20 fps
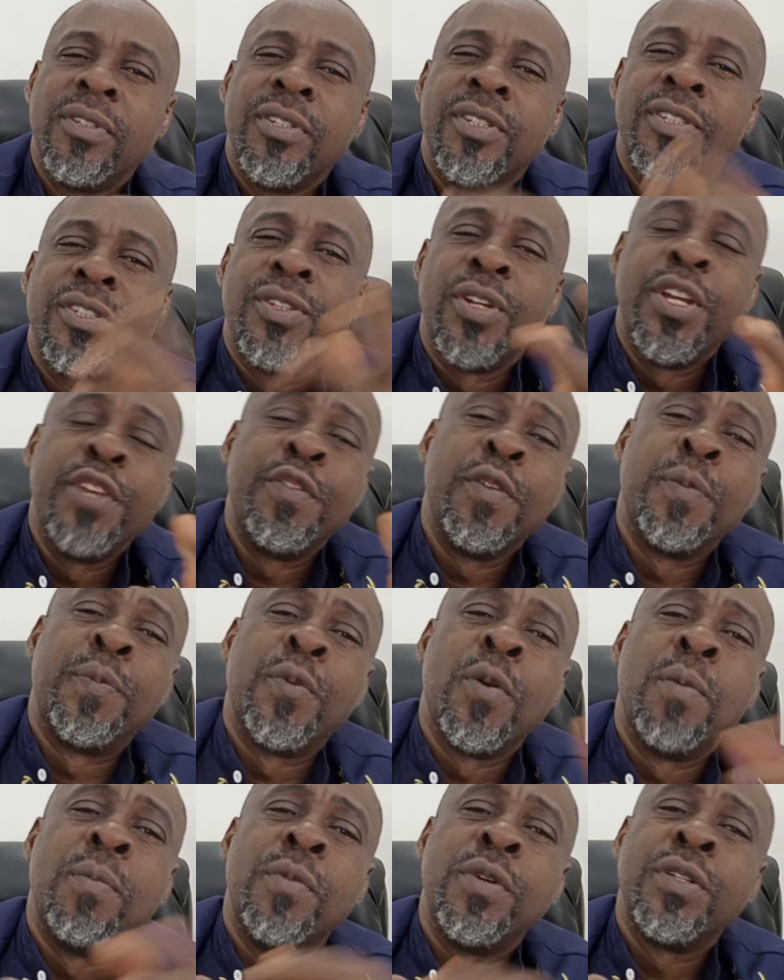So if you
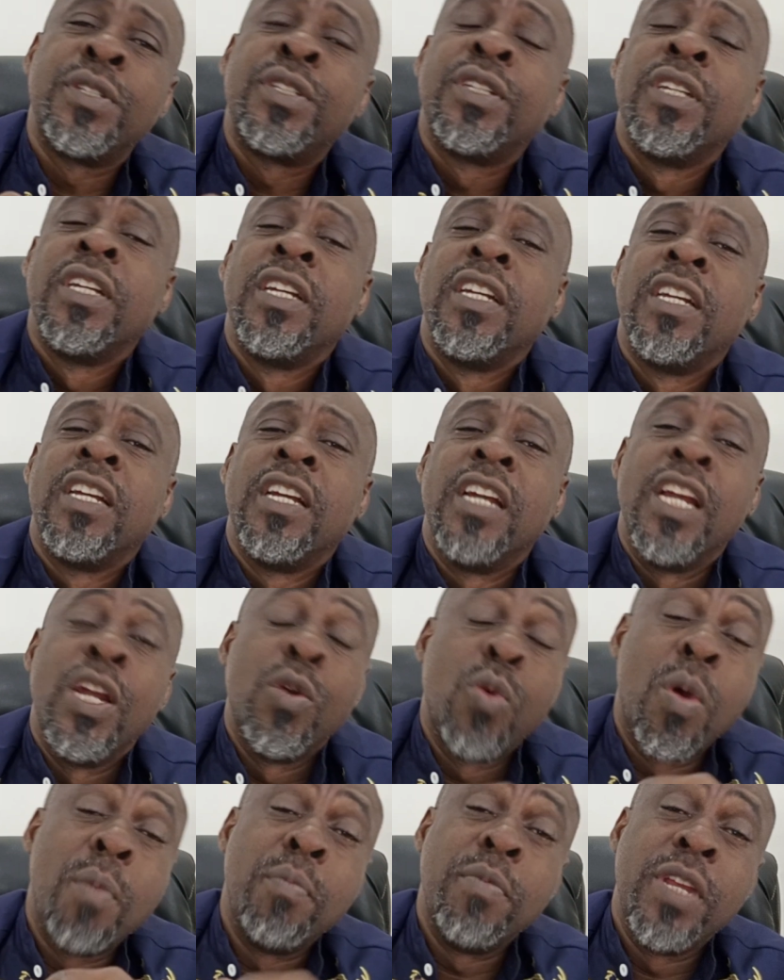promote a
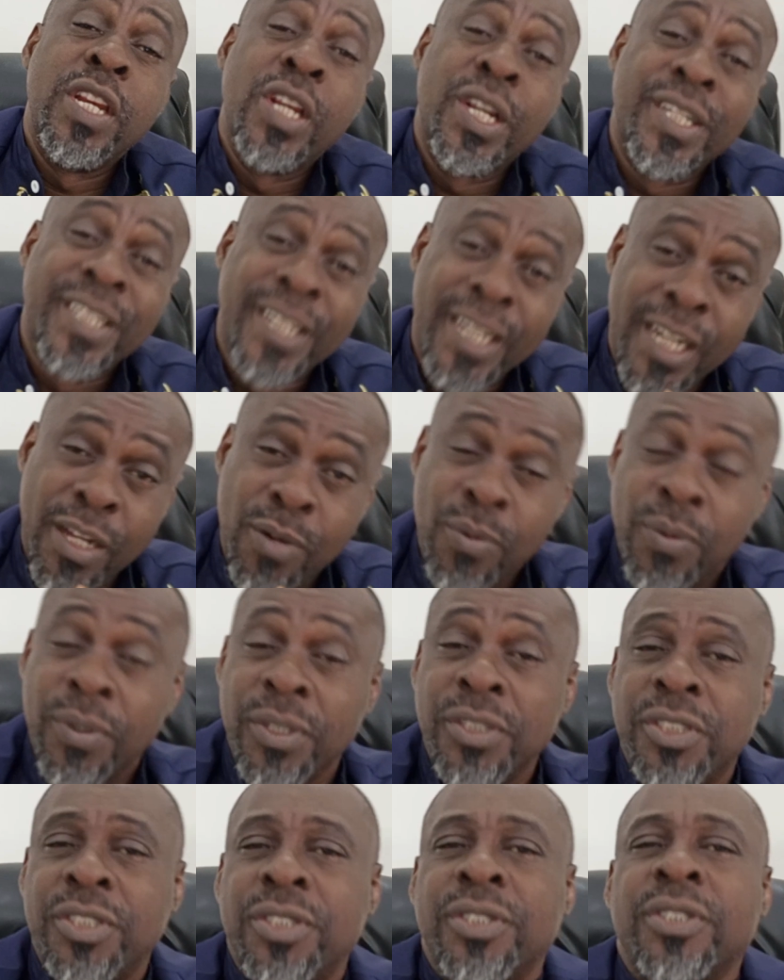$1 million
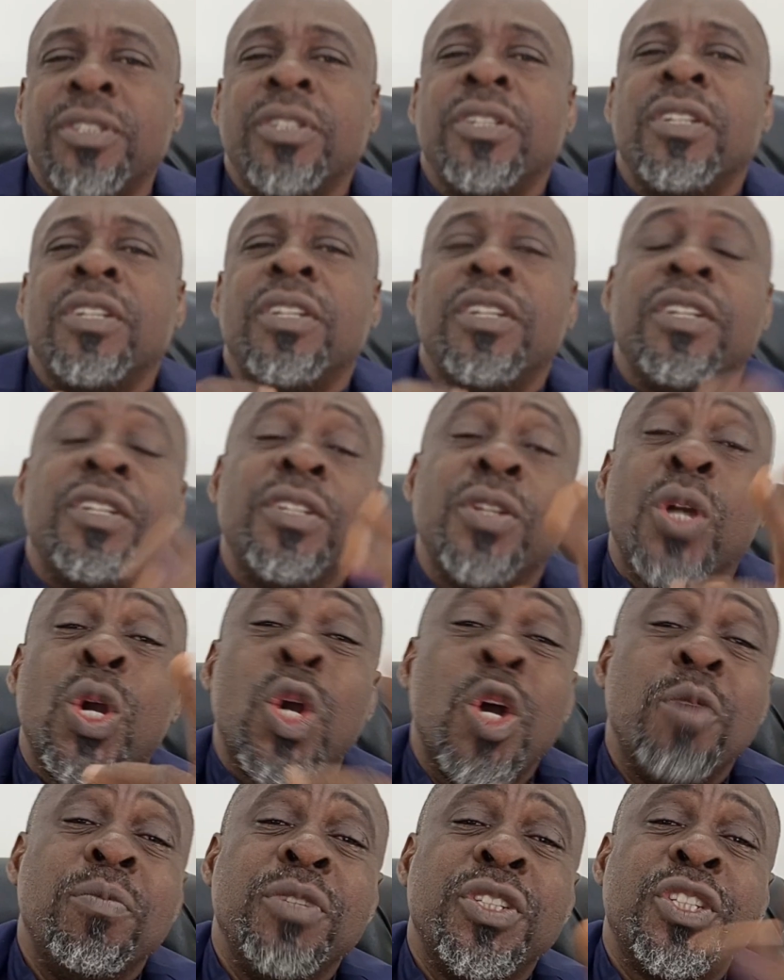watch, your
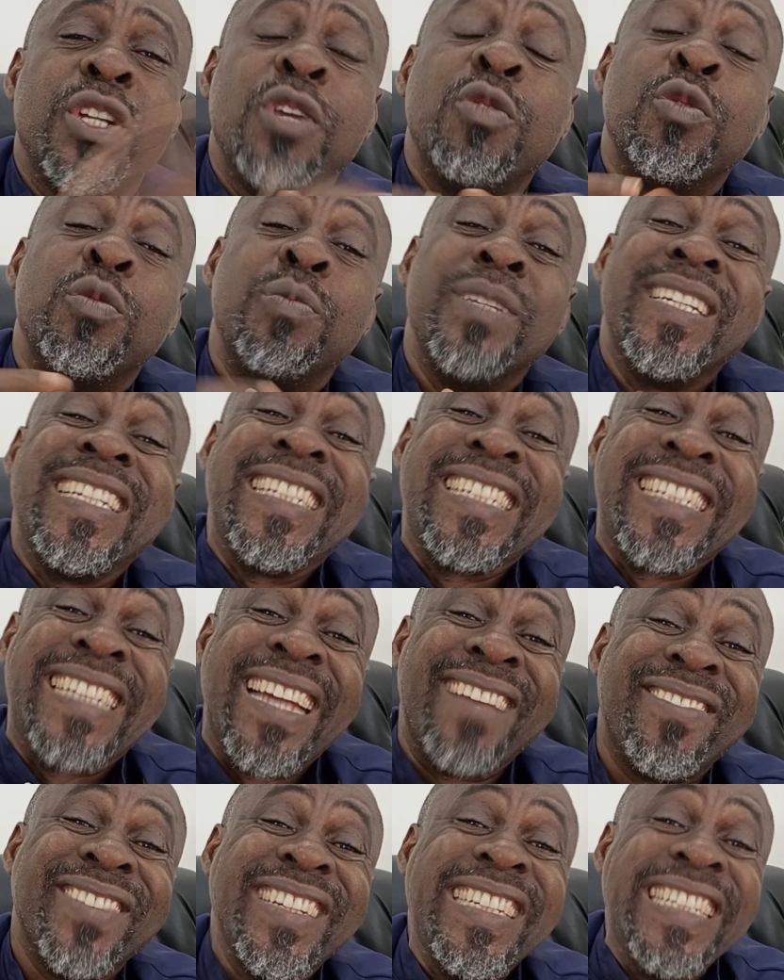commission will be
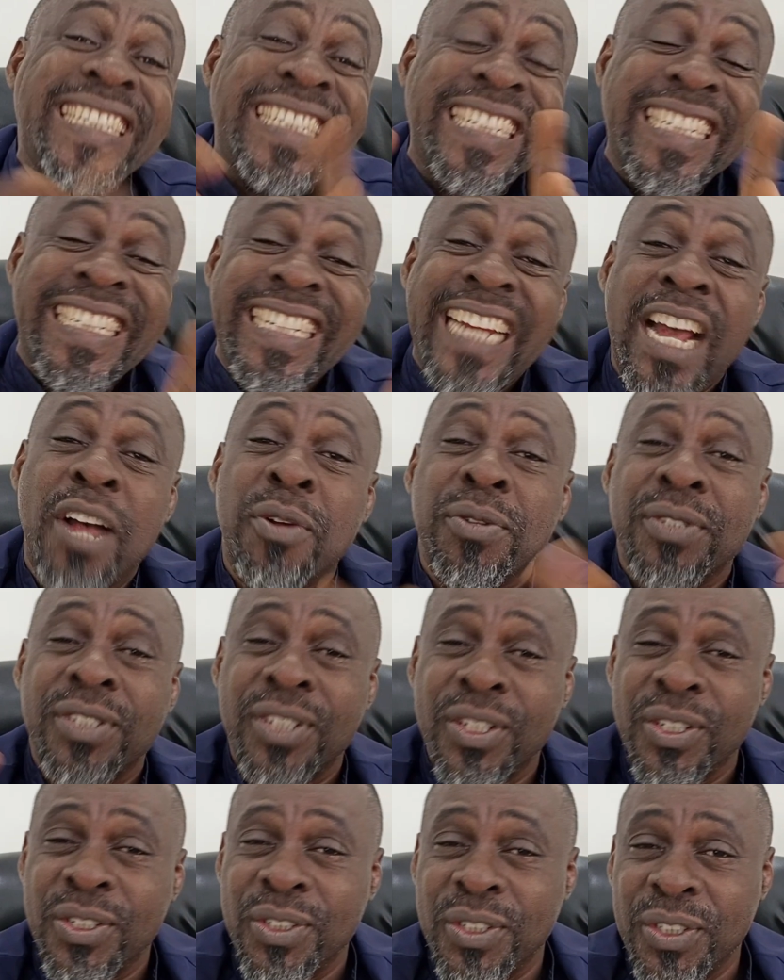
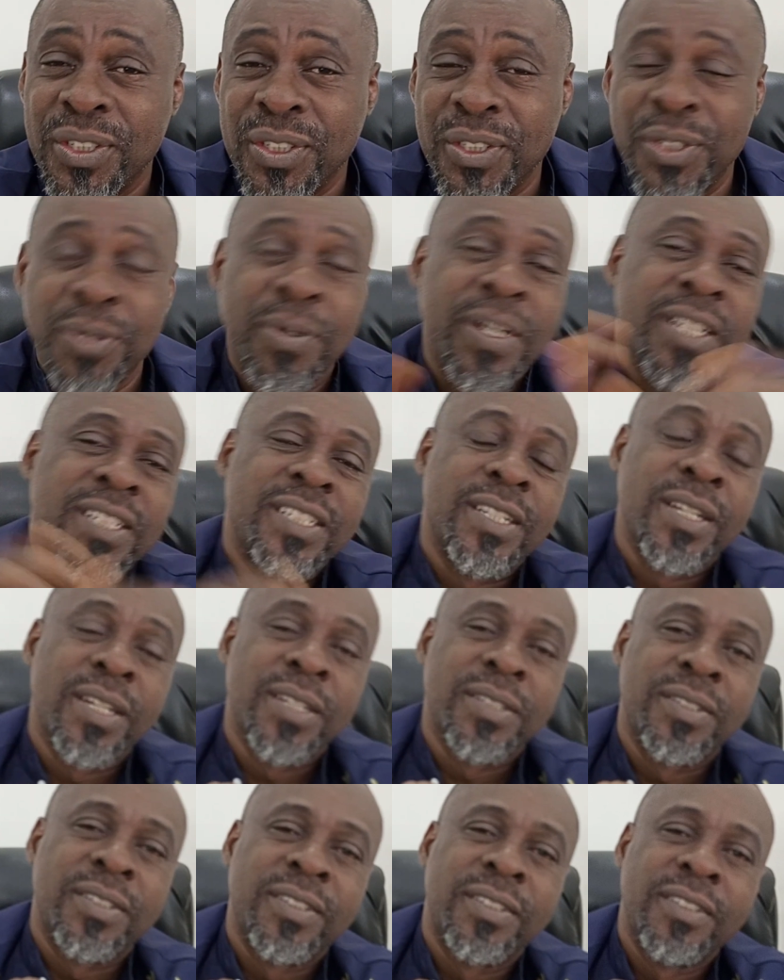70,000 US
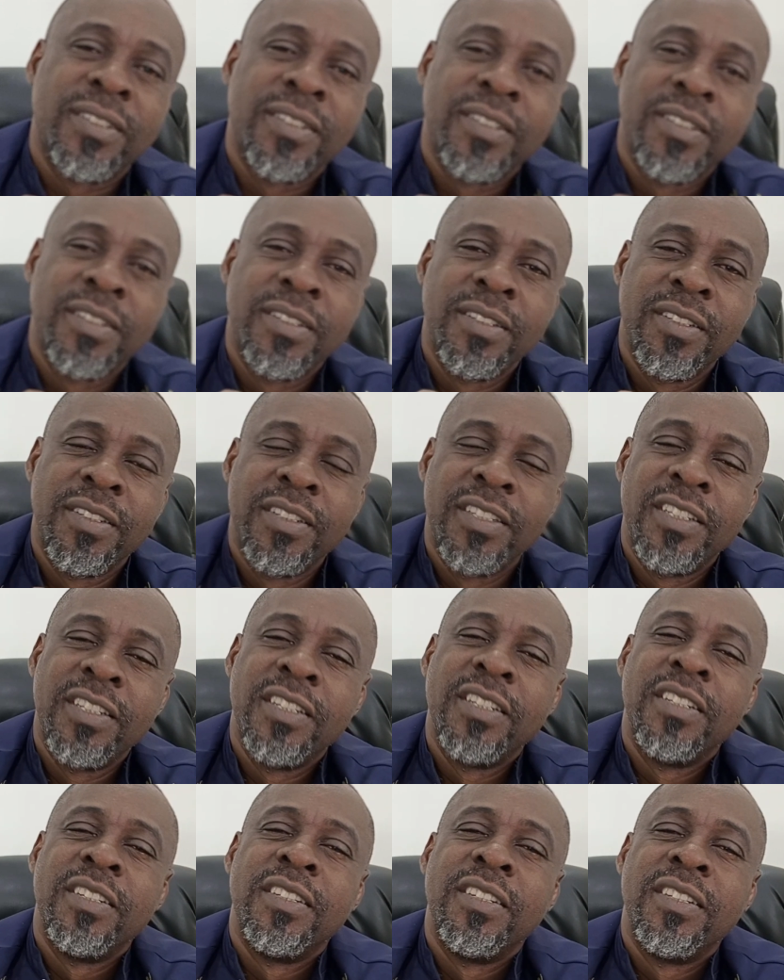dollars.
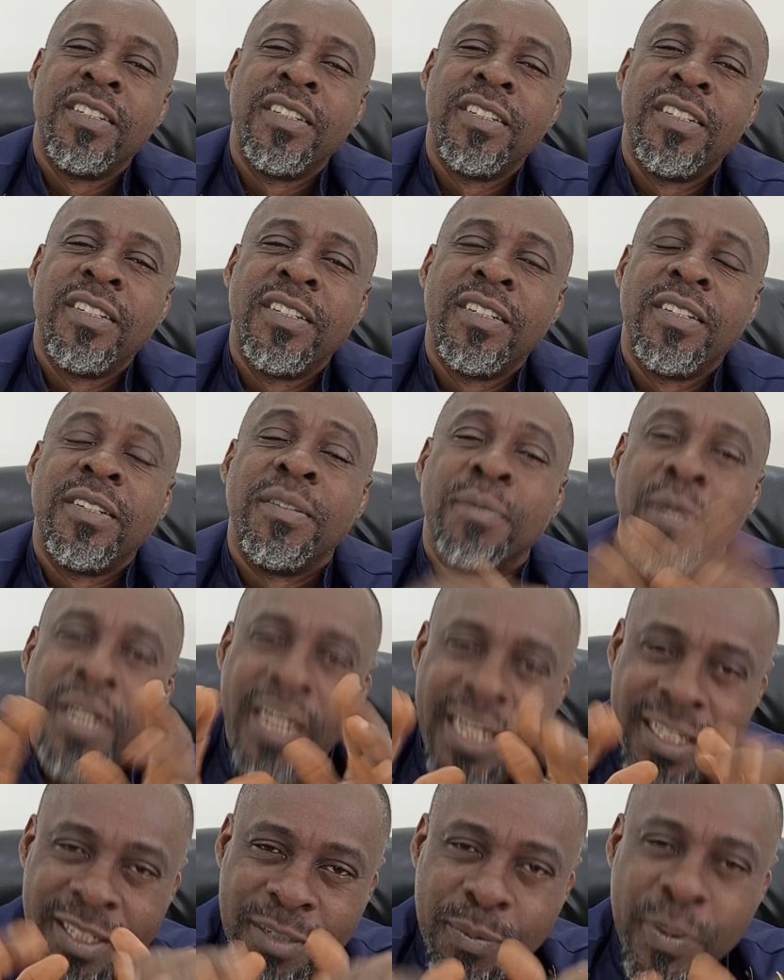But
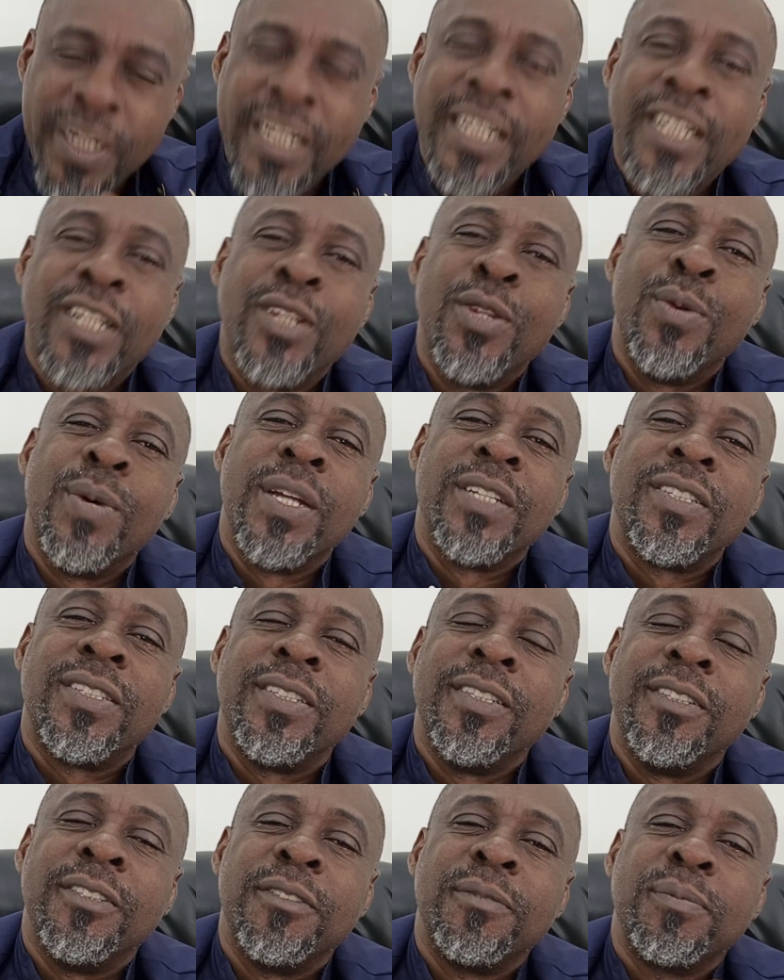let's bring it lower
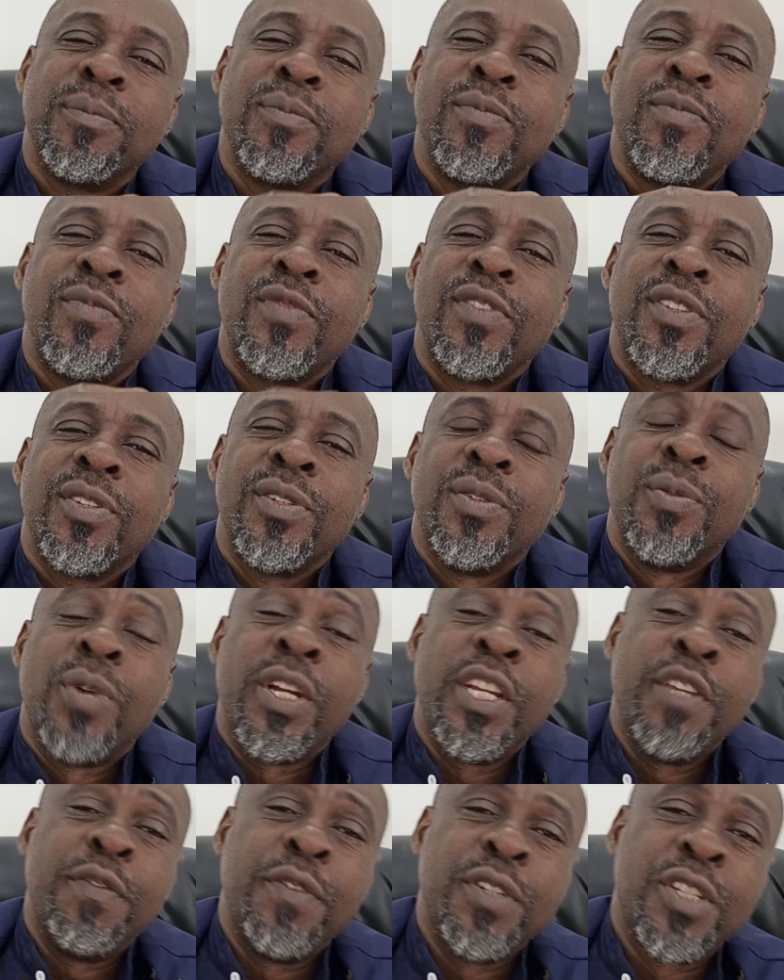still.
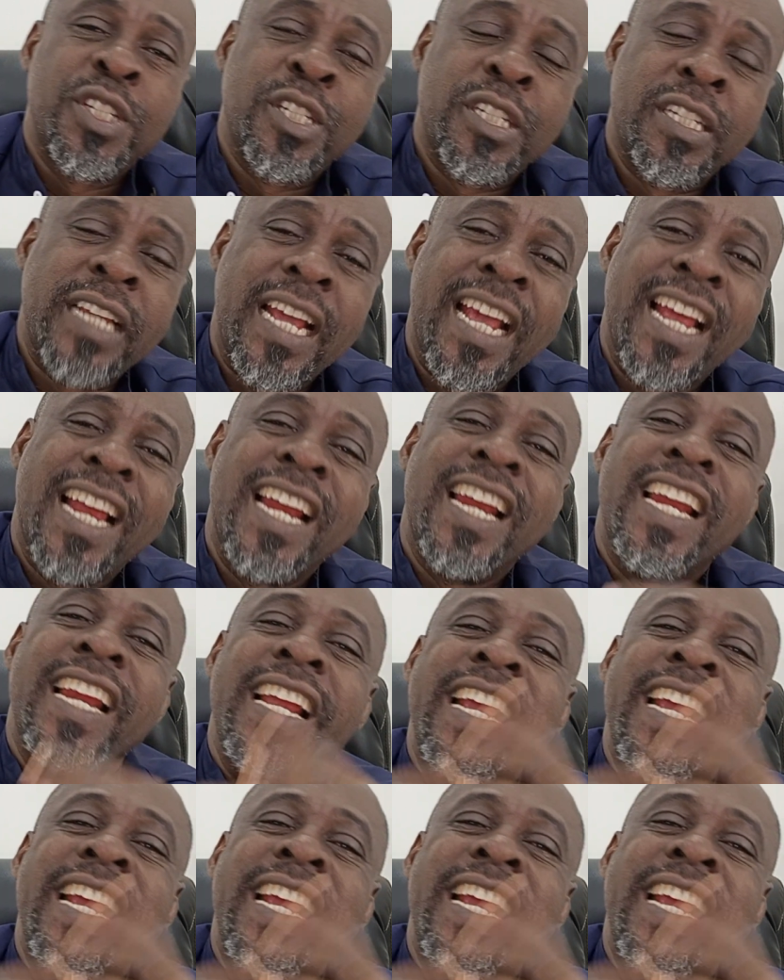What if you sell